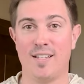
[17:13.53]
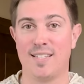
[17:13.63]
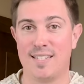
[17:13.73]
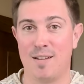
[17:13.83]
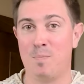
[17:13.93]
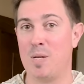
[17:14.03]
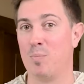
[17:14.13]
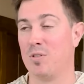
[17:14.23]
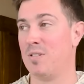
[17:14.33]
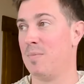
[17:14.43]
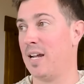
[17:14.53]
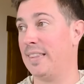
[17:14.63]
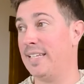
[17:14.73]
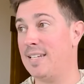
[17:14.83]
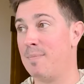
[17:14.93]
It sent people to my
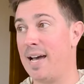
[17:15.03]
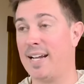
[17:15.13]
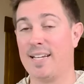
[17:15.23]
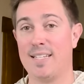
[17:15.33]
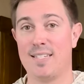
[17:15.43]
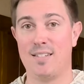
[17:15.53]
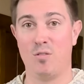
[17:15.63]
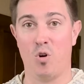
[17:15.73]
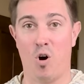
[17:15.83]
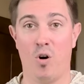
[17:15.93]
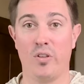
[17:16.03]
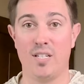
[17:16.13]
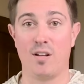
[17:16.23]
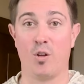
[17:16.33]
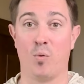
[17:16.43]
lead magnets, to all
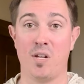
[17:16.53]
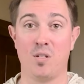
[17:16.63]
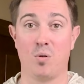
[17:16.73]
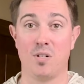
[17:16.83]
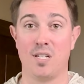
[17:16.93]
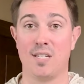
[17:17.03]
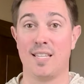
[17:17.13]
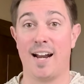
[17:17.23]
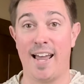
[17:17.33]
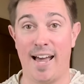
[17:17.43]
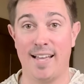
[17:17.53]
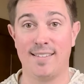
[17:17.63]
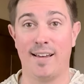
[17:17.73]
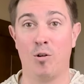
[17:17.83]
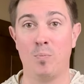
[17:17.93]
these other resources that I
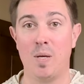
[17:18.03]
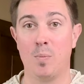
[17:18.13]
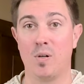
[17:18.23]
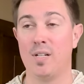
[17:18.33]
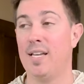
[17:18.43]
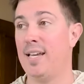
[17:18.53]
had to help people.